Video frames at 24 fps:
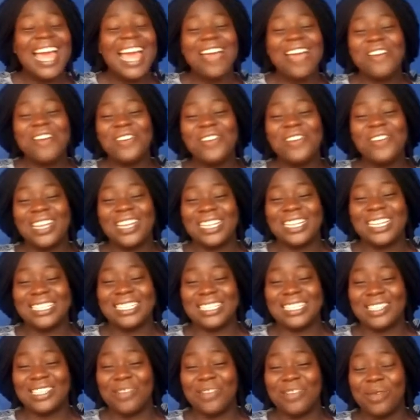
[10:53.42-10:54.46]

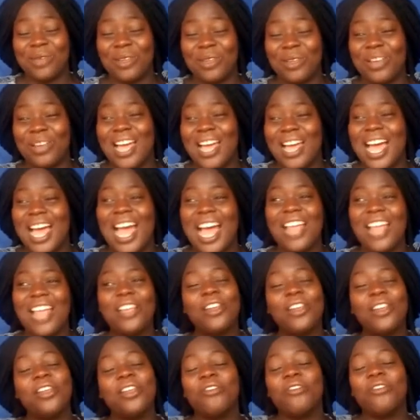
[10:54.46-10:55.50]
everybody's stopping you. Are
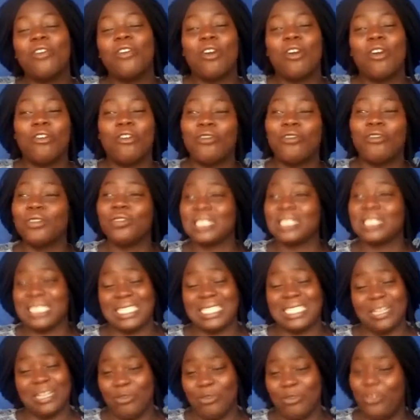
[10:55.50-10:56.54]
you even confused,
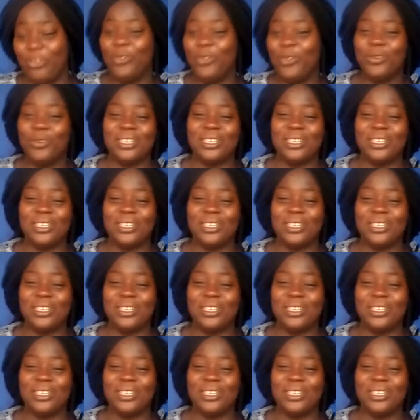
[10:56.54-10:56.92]
Seth?